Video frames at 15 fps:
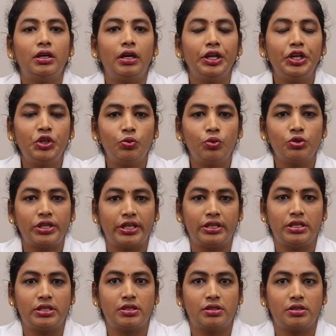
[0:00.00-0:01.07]
ETO
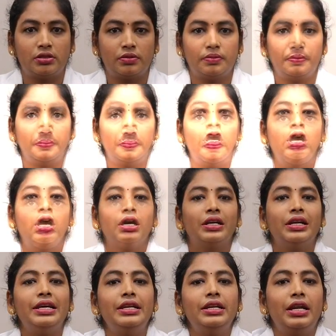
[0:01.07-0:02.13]
techniques.
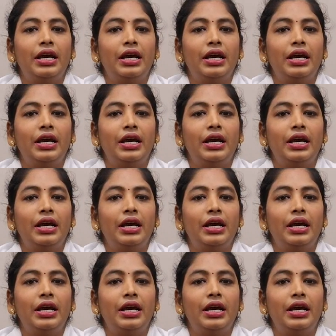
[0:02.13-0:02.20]
Clean